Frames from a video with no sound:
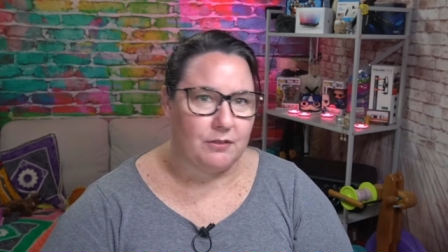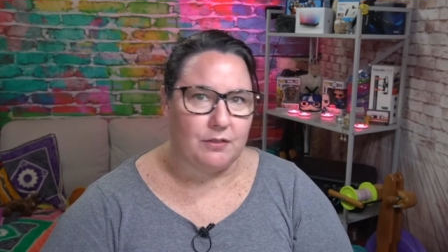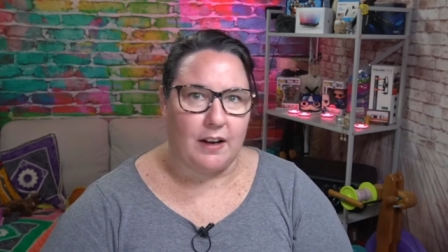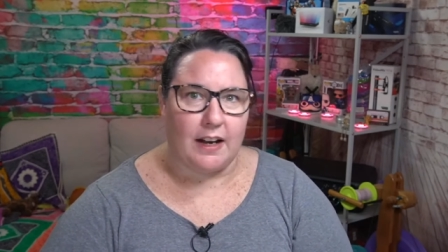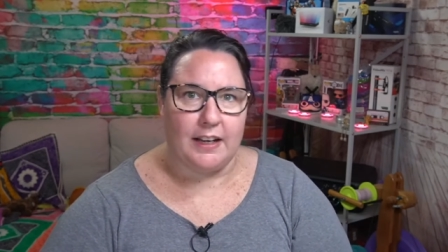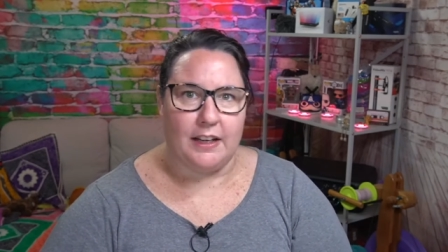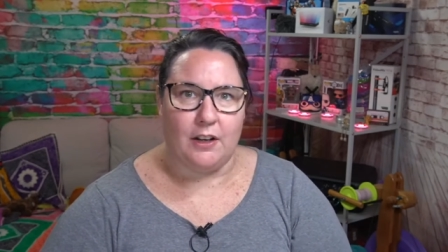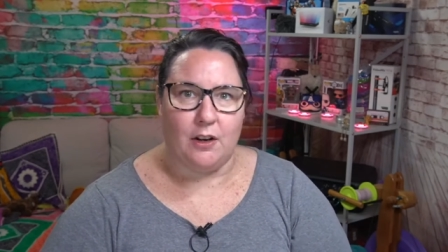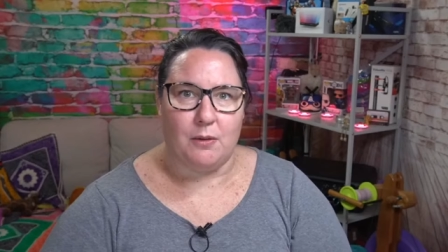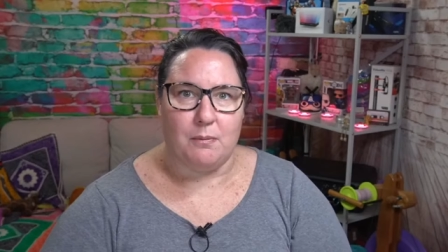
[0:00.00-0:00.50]

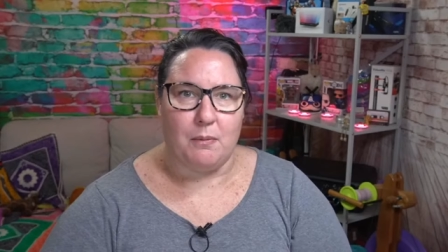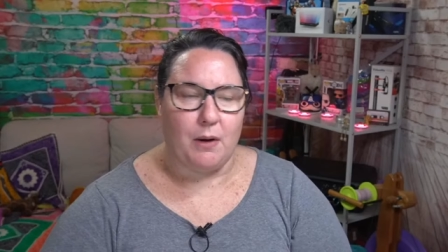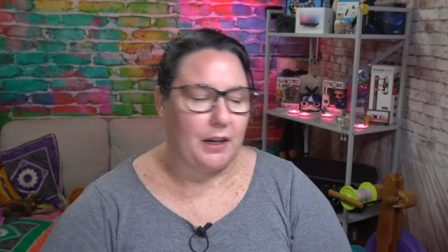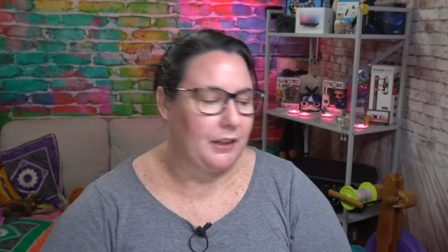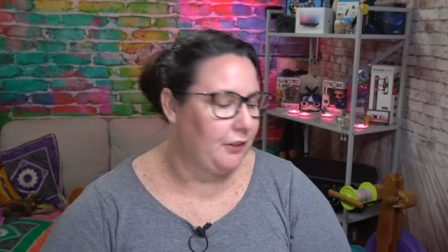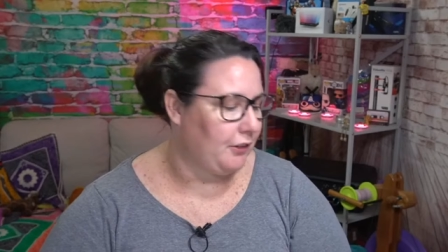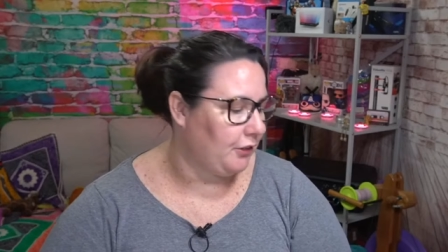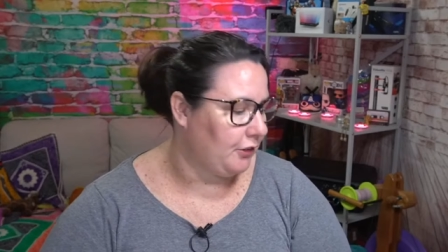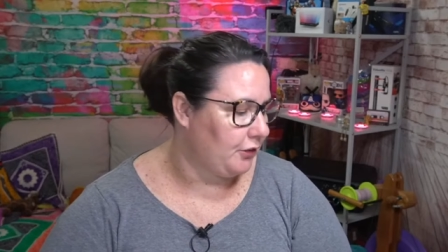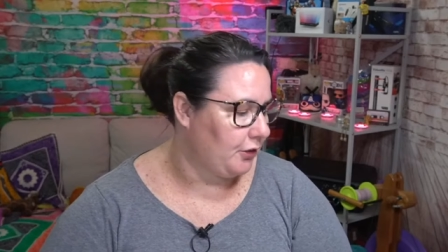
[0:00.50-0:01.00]
running on my
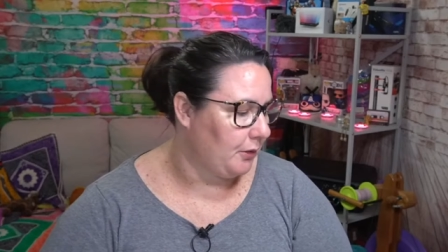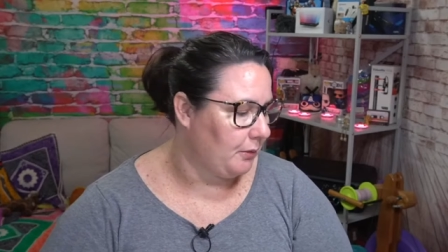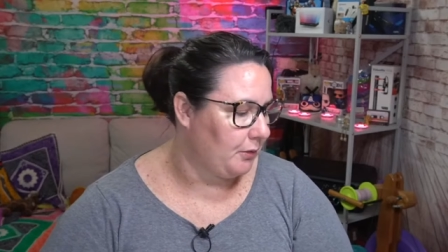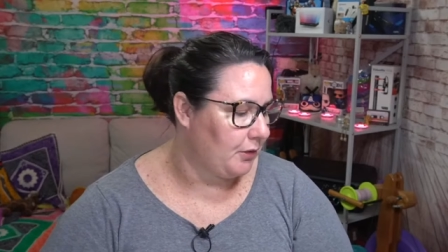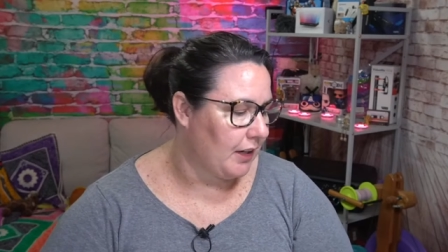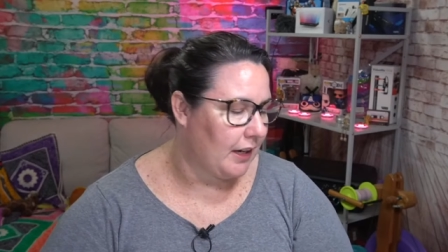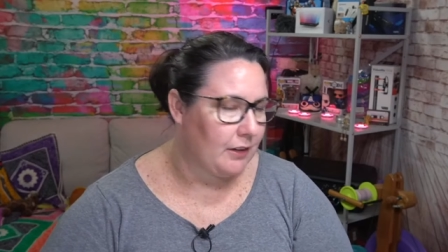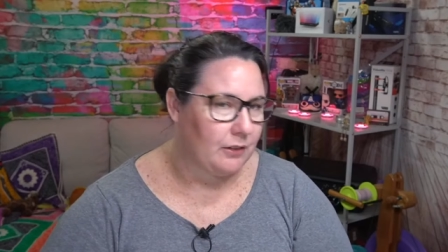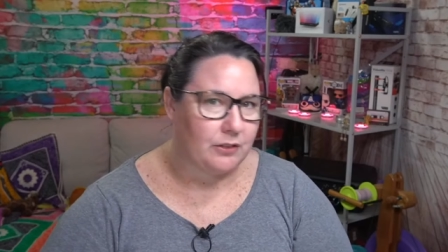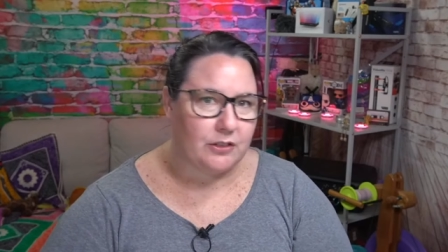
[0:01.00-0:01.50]
YouTube
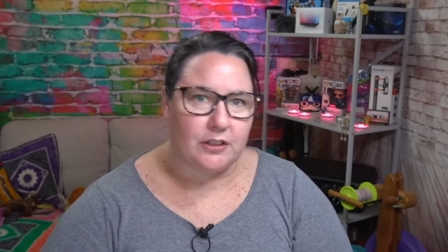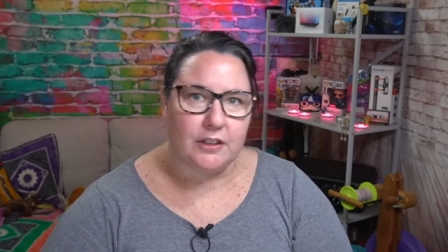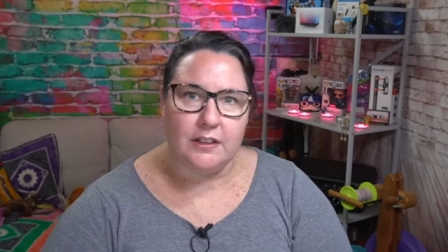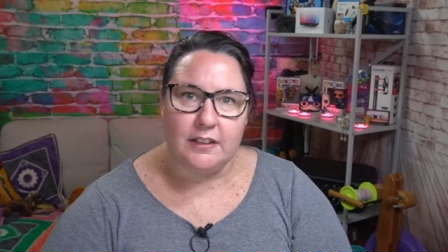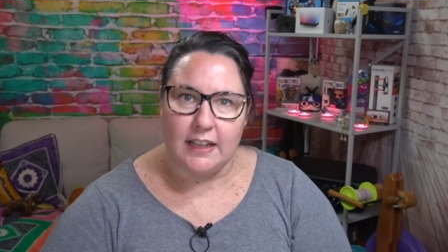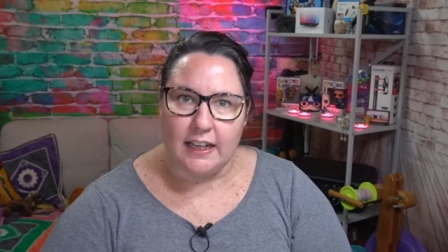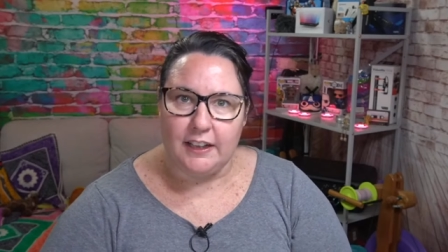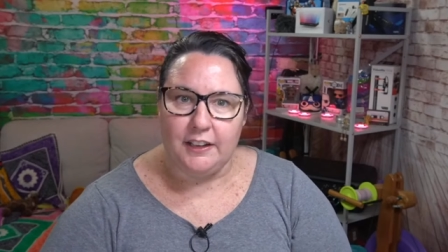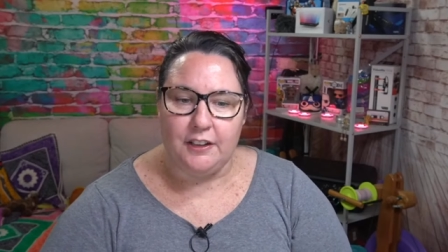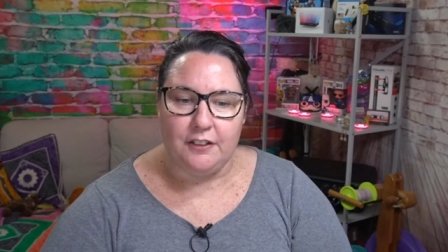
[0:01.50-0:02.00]
channel. So
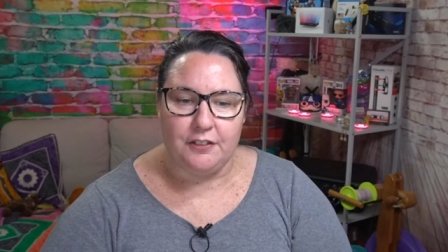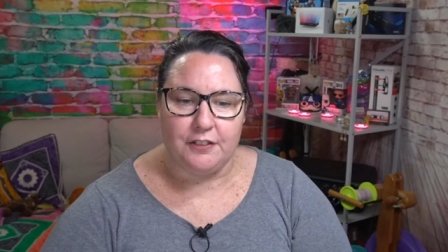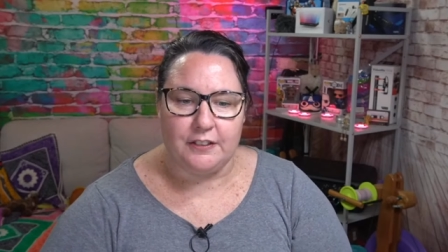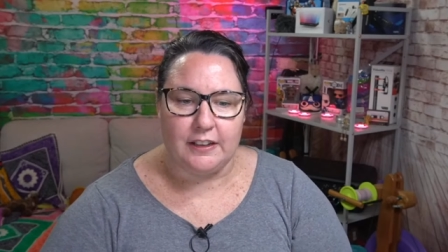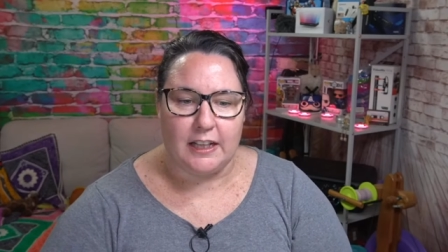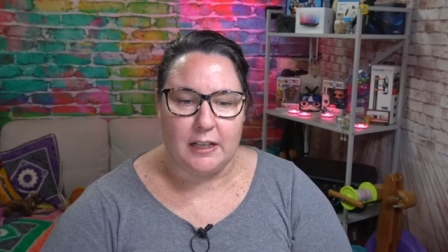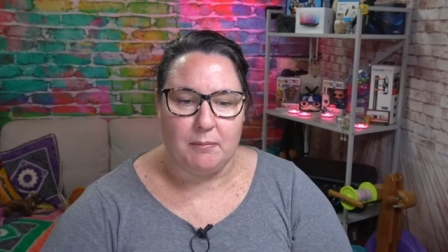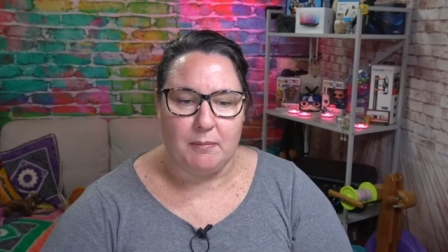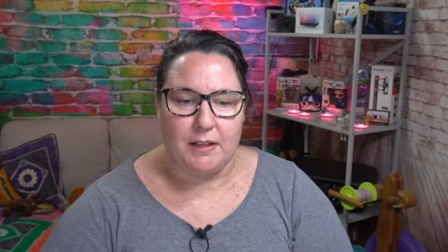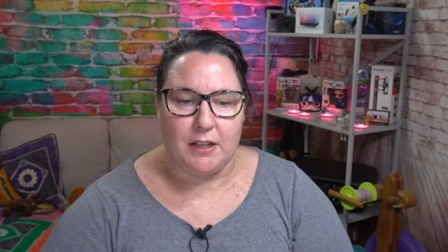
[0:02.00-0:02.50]
thank you for
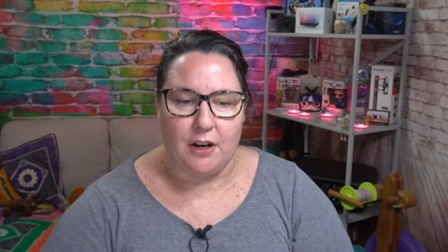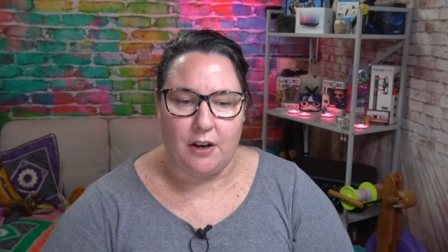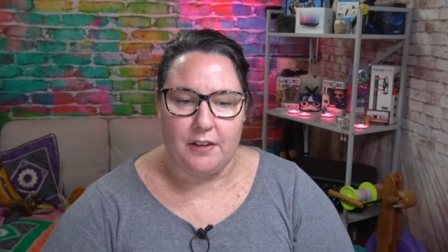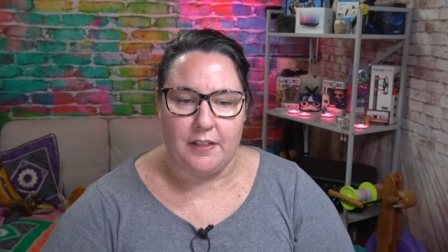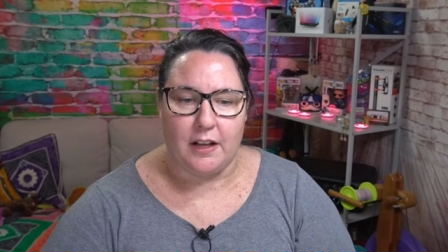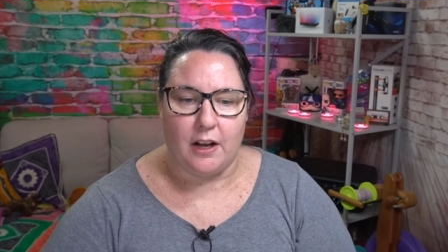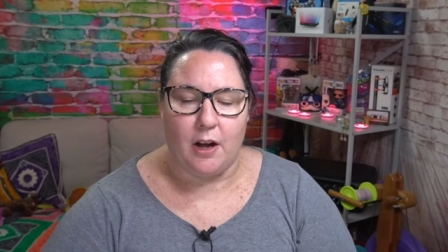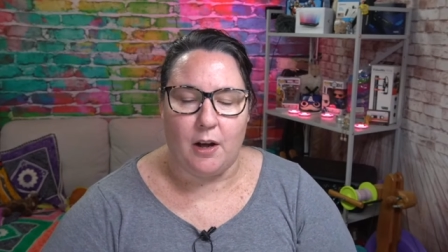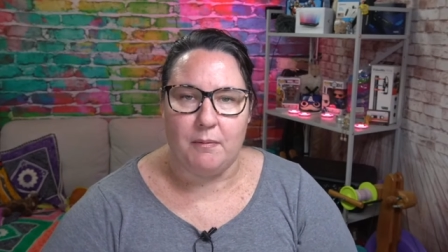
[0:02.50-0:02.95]
letting me know that.